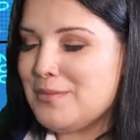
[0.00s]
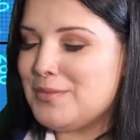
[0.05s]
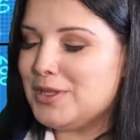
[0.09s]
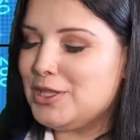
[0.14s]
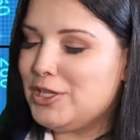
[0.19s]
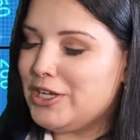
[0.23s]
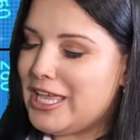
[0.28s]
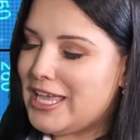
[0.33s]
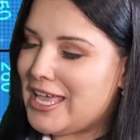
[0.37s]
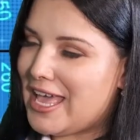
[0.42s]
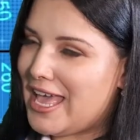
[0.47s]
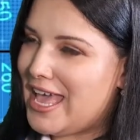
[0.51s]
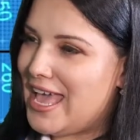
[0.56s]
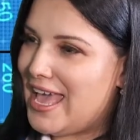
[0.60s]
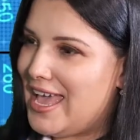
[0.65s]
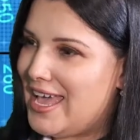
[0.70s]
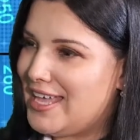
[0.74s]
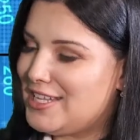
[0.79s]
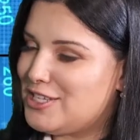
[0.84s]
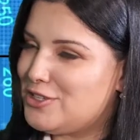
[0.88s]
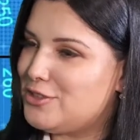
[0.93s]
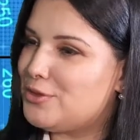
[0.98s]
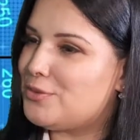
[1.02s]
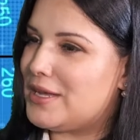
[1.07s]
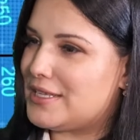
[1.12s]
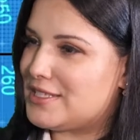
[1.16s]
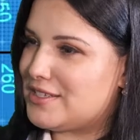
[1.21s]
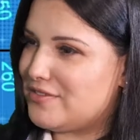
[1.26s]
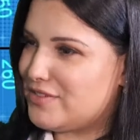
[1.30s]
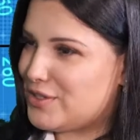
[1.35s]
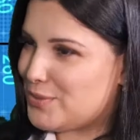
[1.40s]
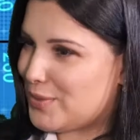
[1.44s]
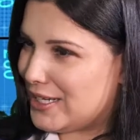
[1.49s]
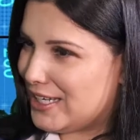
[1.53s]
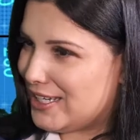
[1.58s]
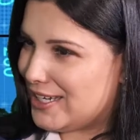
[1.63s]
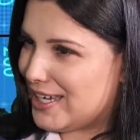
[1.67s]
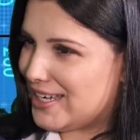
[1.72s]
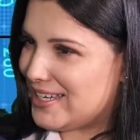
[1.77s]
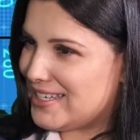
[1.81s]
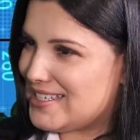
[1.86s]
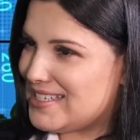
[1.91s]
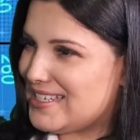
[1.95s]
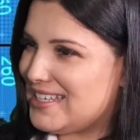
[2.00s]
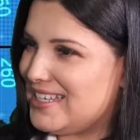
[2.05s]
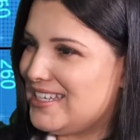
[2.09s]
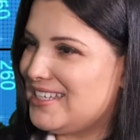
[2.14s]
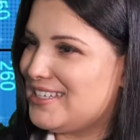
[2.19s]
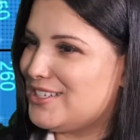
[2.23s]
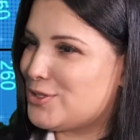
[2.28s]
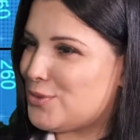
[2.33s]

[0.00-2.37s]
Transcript: But looking ahead to the rest of 2019